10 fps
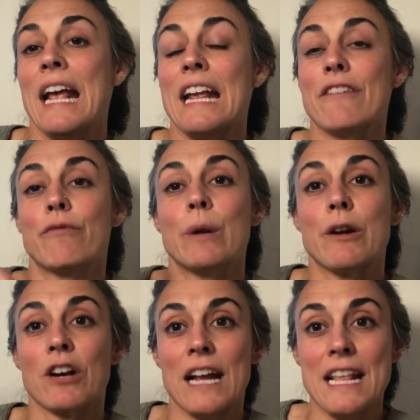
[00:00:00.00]
if
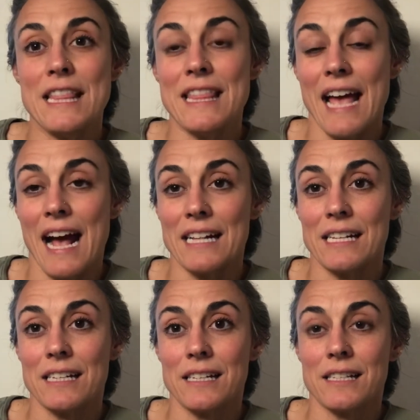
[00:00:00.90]
we're in
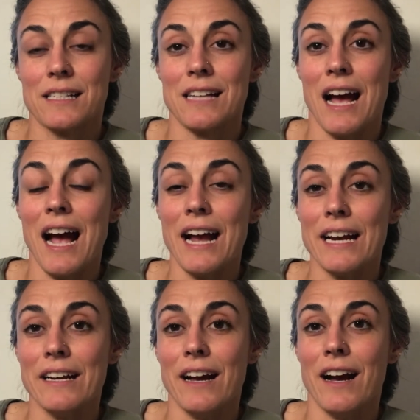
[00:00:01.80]
that
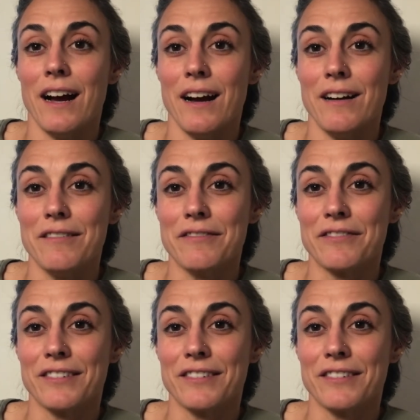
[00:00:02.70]
side of,